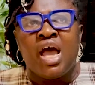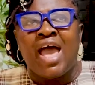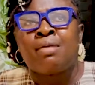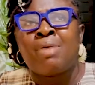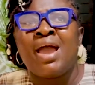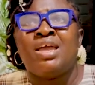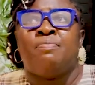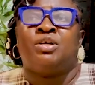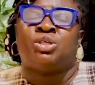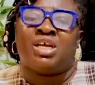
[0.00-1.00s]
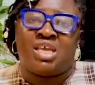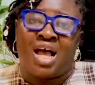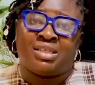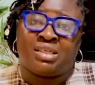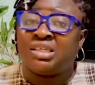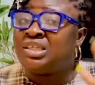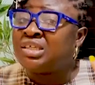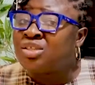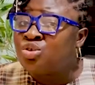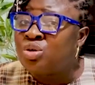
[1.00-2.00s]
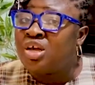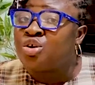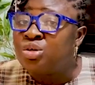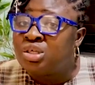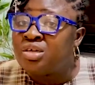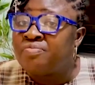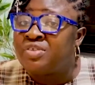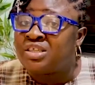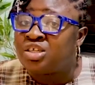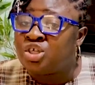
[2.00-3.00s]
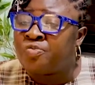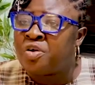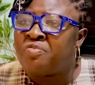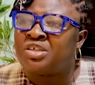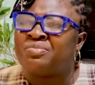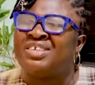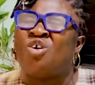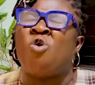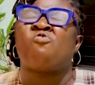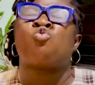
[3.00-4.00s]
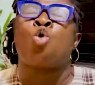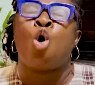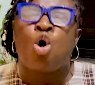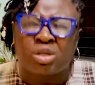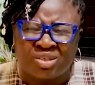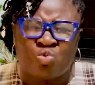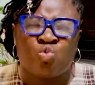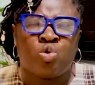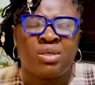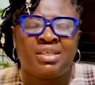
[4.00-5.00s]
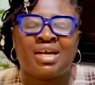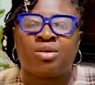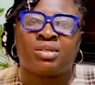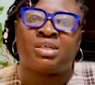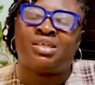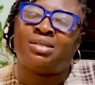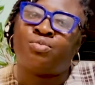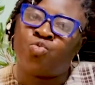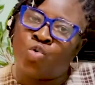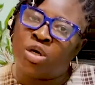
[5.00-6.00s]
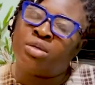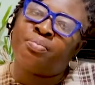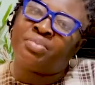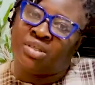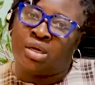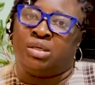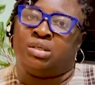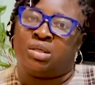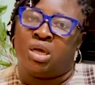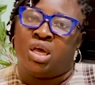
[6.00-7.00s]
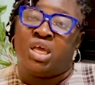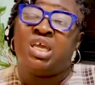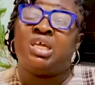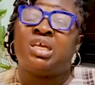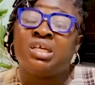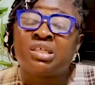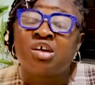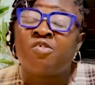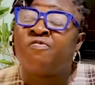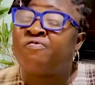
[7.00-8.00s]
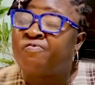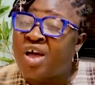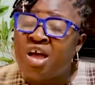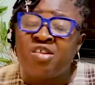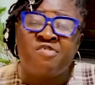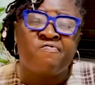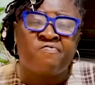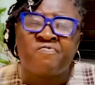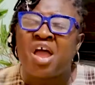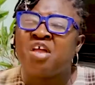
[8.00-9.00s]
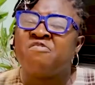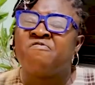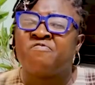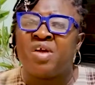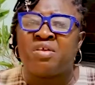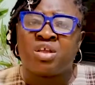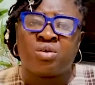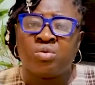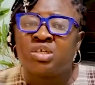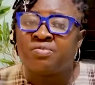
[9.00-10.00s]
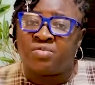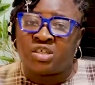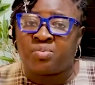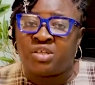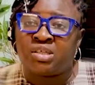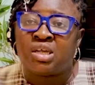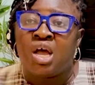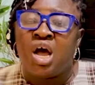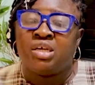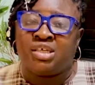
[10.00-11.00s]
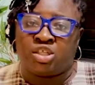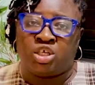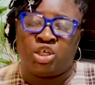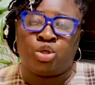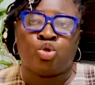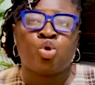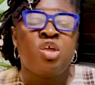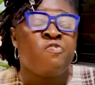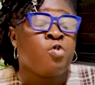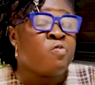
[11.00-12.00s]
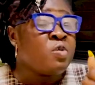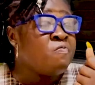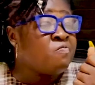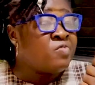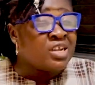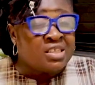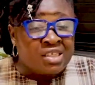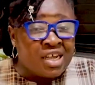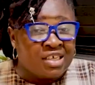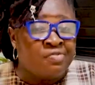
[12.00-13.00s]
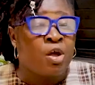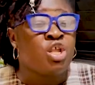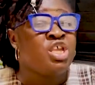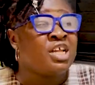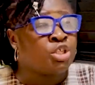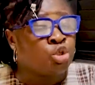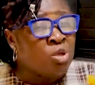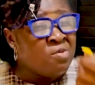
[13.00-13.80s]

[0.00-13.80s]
Ibeju, like he asks, is this still a good destination for investment? Of course, 1001%. It is a very, very, very good investment destination. So if you have invested, if you are yet to